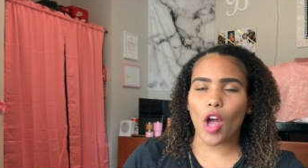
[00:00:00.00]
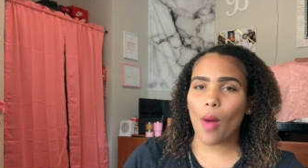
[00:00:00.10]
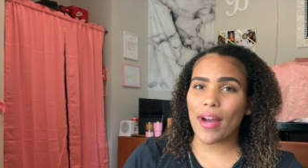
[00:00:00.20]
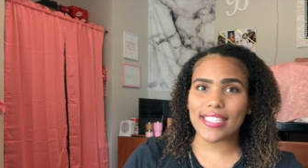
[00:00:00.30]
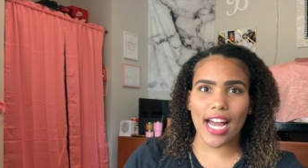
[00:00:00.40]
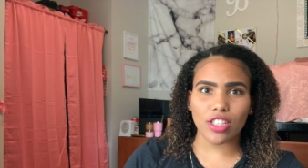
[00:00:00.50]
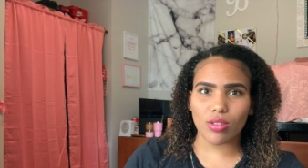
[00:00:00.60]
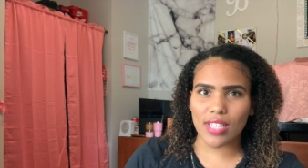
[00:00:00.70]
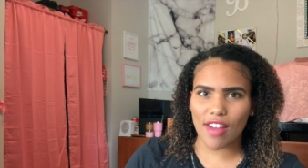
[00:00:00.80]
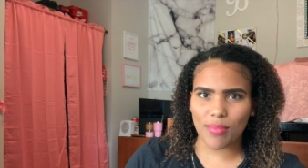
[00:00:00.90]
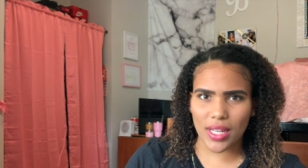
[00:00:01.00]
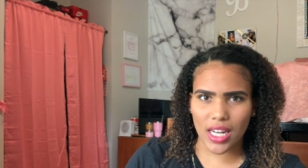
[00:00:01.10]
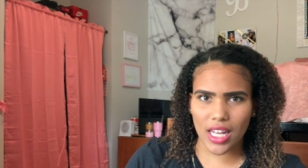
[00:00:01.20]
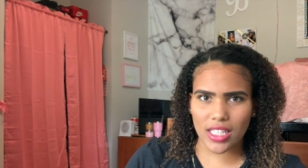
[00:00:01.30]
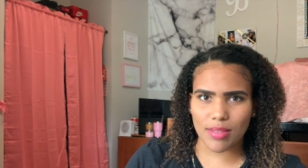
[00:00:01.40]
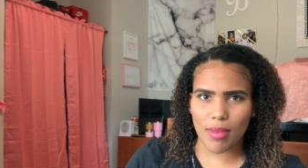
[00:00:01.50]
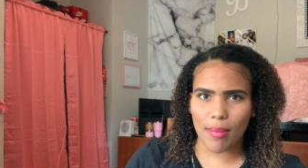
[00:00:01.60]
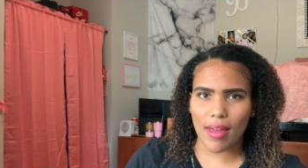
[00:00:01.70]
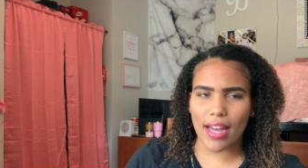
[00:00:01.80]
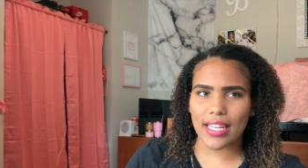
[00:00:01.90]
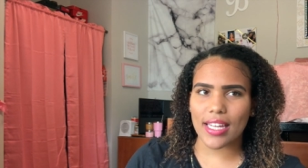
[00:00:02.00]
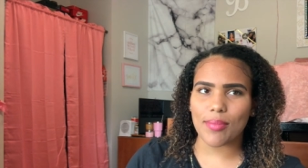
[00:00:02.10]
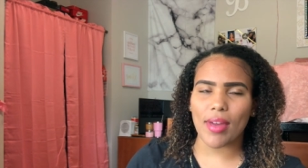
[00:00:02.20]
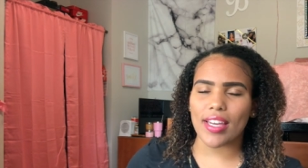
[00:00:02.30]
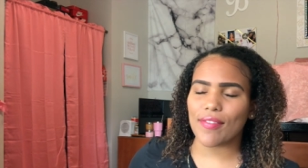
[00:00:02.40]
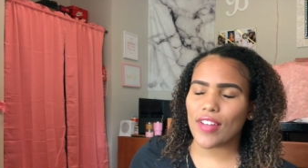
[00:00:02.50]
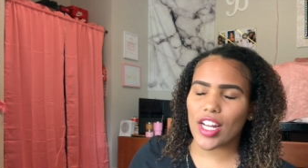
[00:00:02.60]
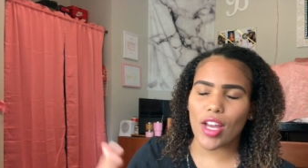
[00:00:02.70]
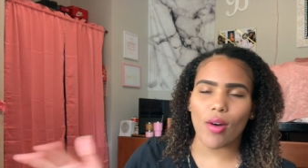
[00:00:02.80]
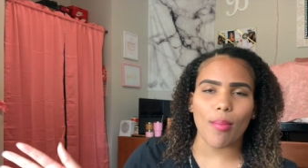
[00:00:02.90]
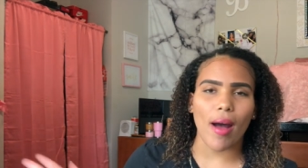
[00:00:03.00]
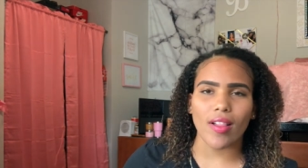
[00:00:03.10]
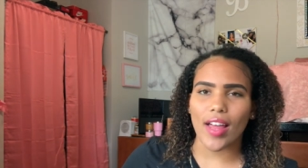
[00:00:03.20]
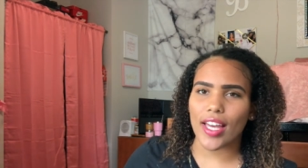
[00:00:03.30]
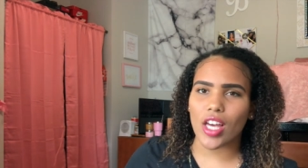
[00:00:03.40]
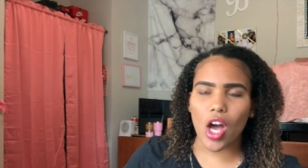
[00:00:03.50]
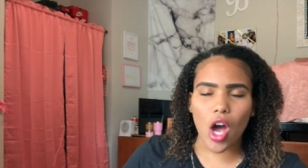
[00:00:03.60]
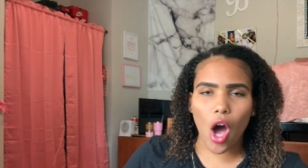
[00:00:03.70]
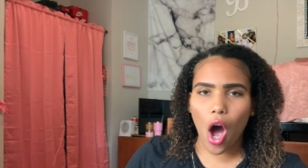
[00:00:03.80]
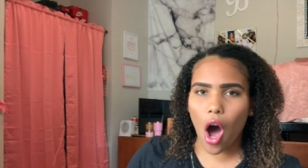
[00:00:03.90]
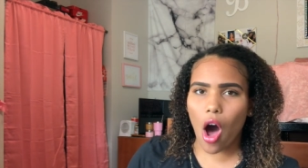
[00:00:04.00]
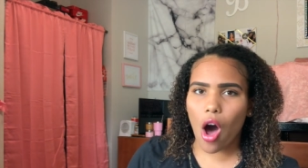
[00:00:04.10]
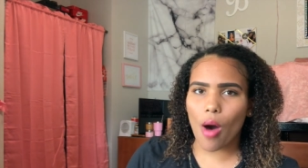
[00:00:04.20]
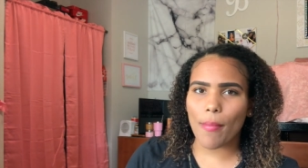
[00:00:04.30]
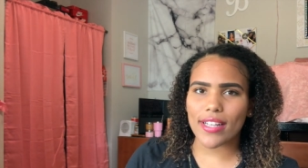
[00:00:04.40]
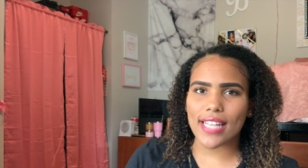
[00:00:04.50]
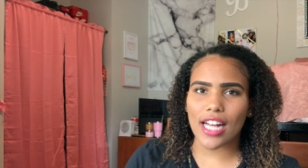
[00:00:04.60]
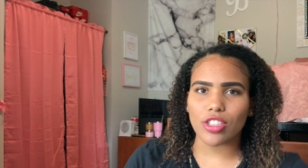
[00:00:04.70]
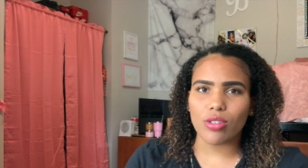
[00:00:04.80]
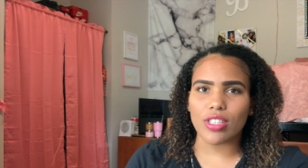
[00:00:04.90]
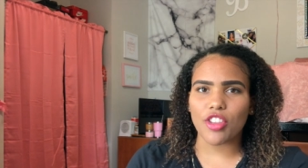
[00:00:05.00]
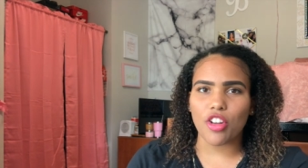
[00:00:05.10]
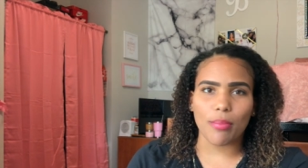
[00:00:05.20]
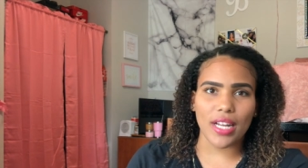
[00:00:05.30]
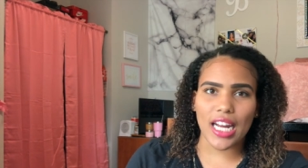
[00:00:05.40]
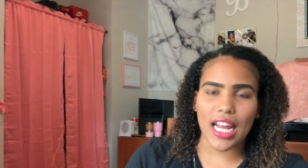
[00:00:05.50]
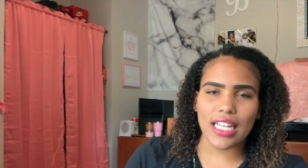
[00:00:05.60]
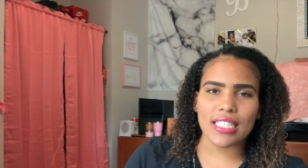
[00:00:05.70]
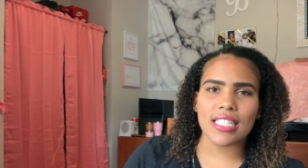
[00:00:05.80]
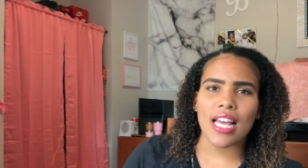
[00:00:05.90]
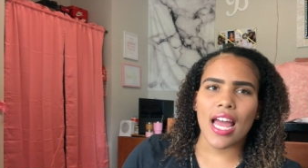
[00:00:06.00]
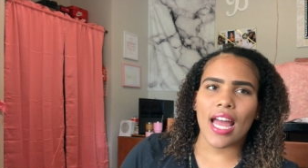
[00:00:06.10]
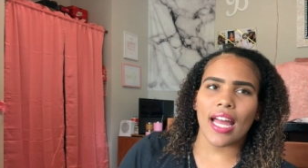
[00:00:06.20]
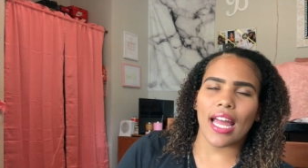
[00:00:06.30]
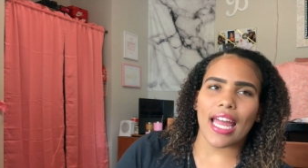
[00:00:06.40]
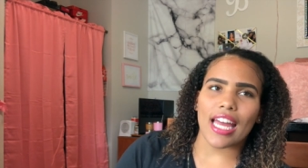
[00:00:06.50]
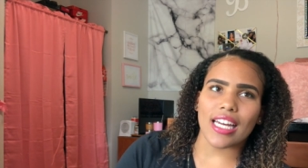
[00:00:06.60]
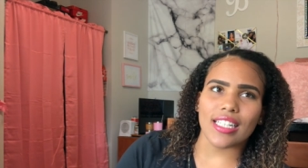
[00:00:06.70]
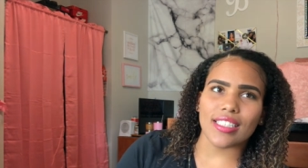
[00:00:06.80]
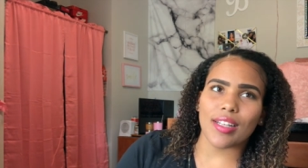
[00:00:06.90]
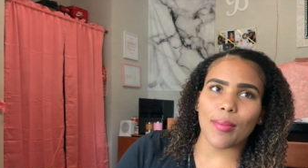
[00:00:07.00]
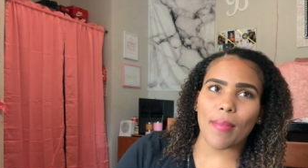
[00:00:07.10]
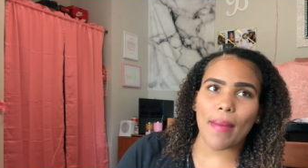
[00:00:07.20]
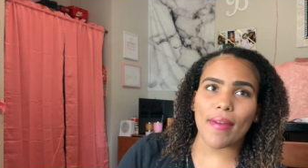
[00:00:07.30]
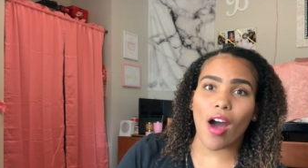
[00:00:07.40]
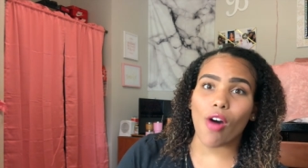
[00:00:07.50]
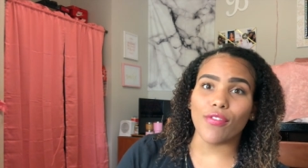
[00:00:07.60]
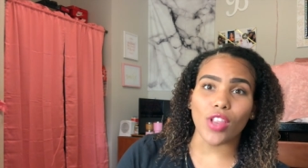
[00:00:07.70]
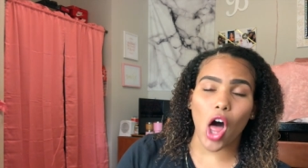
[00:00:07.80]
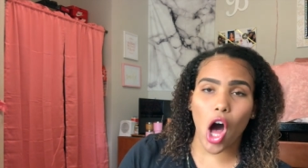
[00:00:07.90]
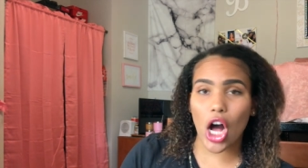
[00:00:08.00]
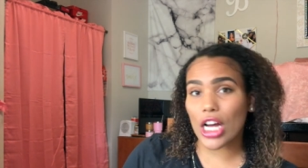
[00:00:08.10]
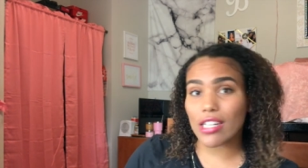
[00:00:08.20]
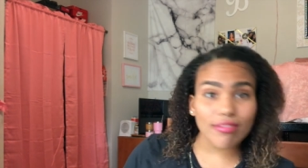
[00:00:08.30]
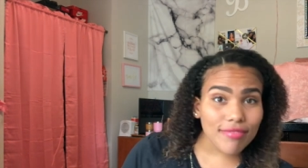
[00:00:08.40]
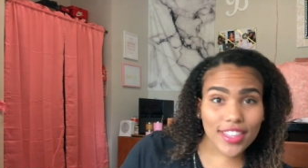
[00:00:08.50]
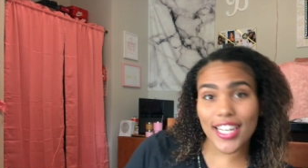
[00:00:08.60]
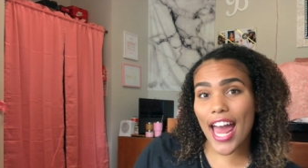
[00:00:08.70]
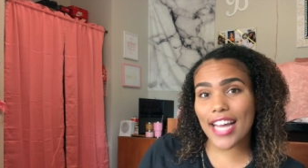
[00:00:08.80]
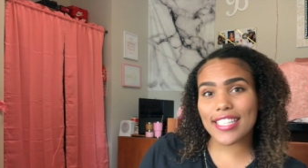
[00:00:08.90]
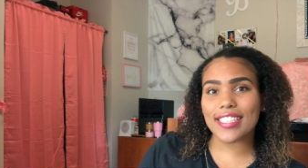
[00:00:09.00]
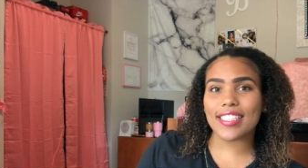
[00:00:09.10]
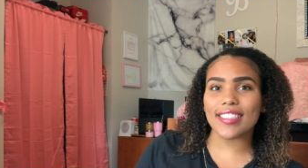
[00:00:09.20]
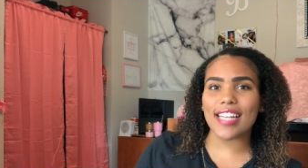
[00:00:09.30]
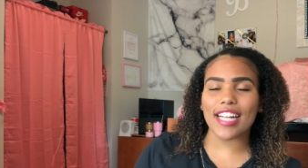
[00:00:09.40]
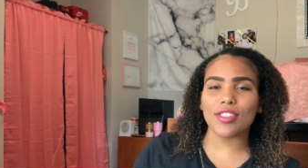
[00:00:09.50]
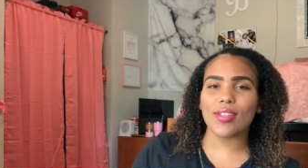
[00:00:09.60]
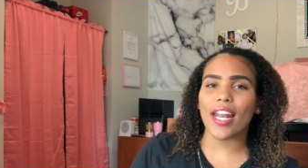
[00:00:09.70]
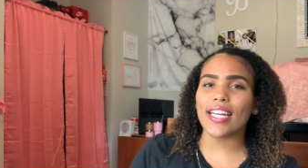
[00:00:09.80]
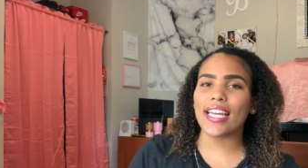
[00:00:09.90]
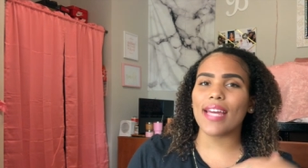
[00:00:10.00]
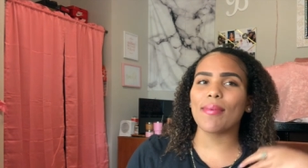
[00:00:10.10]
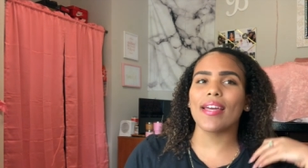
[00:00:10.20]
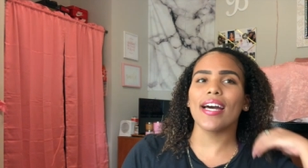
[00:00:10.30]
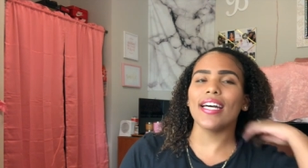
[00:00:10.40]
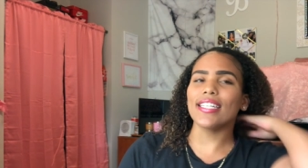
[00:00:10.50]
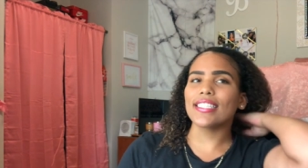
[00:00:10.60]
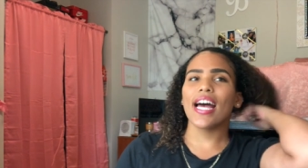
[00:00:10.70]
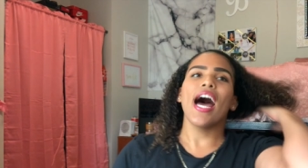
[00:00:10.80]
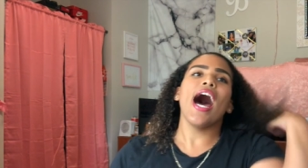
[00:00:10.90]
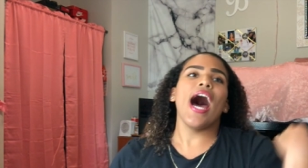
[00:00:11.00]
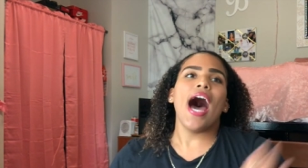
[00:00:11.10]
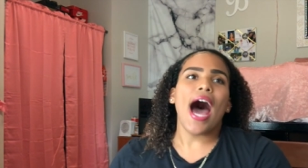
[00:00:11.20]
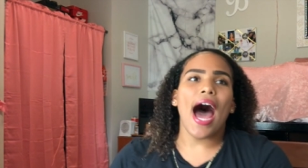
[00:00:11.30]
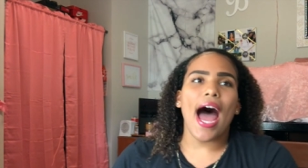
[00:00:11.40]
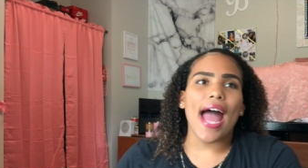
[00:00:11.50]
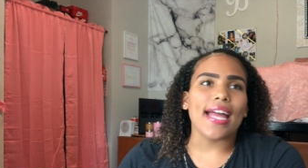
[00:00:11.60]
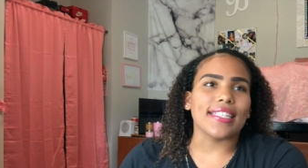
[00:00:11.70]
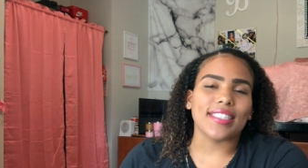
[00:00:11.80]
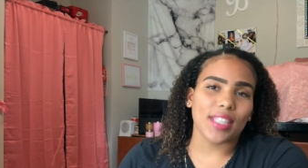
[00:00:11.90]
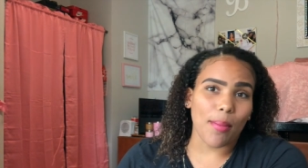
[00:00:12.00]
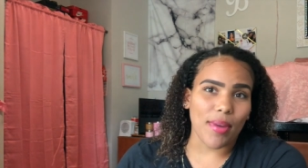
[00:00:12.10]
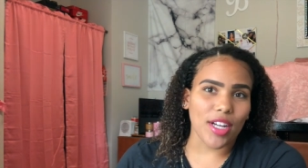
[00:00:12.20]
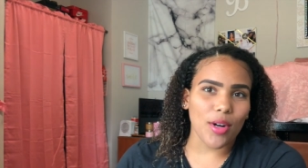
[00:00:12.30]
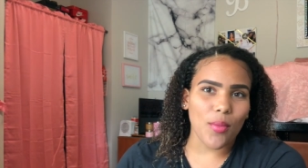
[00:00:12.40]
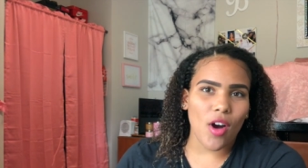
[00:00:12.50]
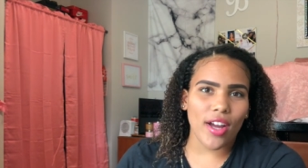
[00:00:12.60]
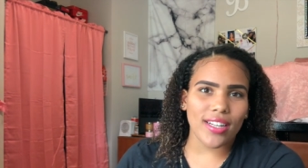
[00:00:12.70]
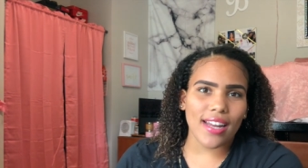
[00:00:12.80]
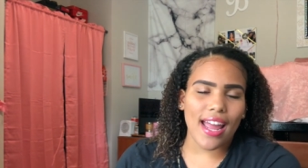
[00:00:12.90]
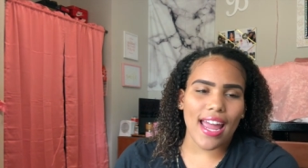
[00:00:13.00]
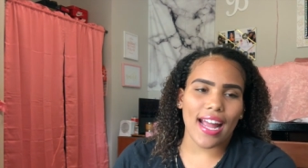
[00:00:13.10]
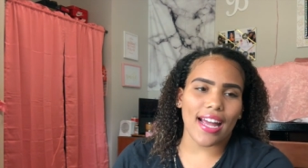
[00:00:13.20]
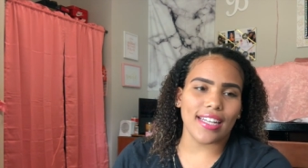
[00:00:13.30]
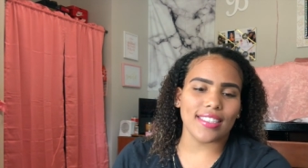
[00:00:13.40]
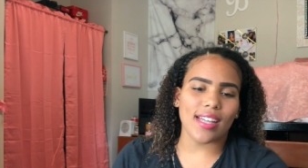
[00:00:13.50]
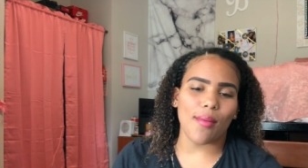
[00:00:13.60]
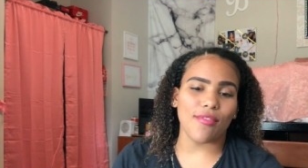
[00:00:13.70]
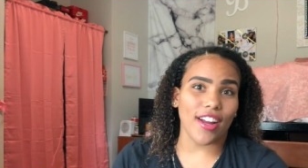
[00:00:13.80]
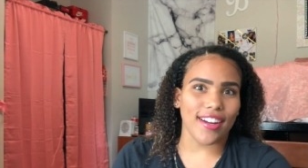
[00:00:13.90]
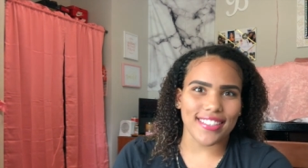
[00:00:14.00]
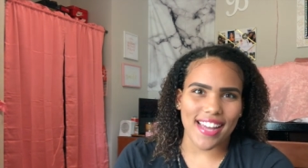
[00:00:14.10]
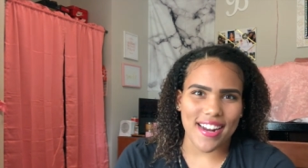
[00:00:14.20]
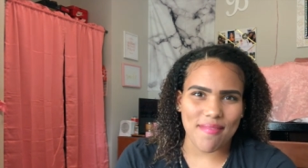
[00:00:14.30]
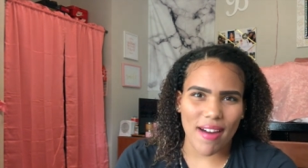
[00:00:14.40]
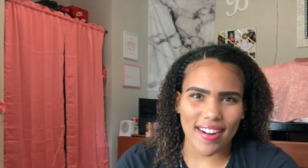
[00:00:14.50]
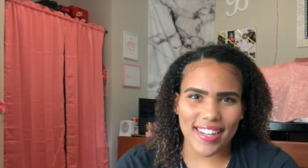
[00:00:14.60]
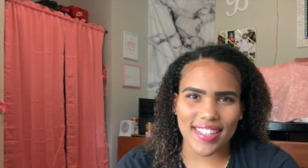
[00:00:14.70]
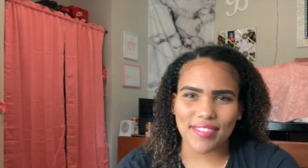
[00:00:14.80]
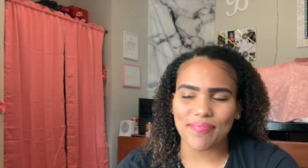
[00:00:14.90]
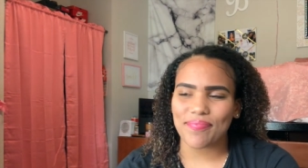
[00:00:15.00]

all my tattoos have meanings. Maybe I can make a video about like all my tattoos and their meanings and maybe I'll vlog the next tattoo that I get because it's a bigger one and I'm very excited about it.